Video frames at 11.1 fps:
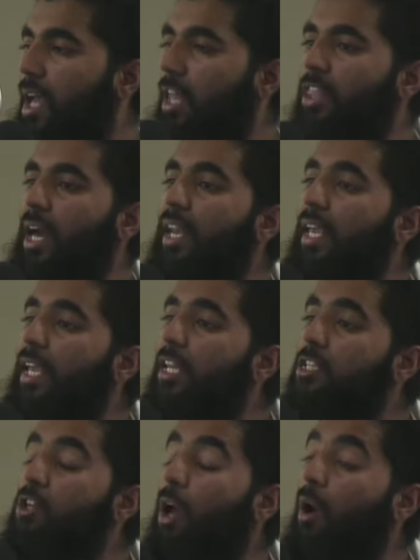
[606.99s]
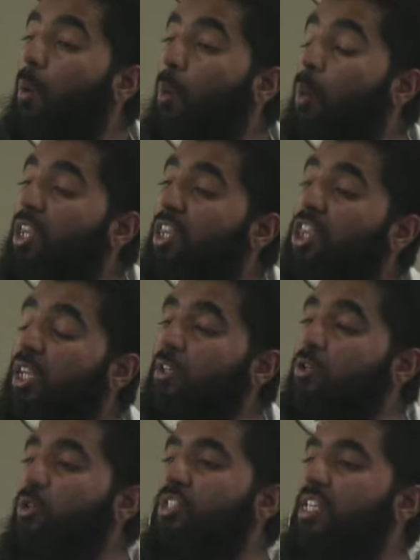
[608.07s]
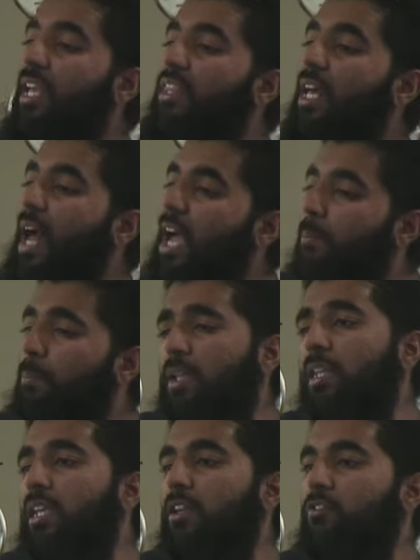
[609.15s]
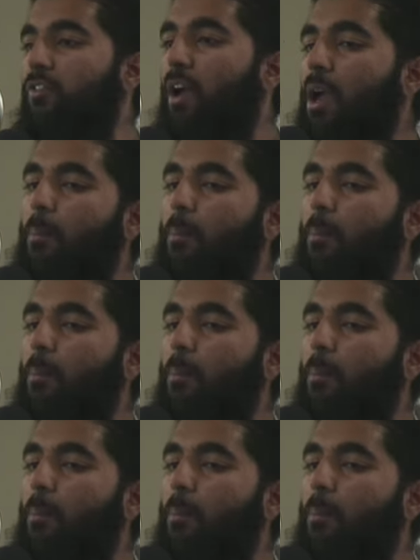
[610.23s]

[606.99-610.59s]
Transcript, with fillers: that it is one thing to say that I believe,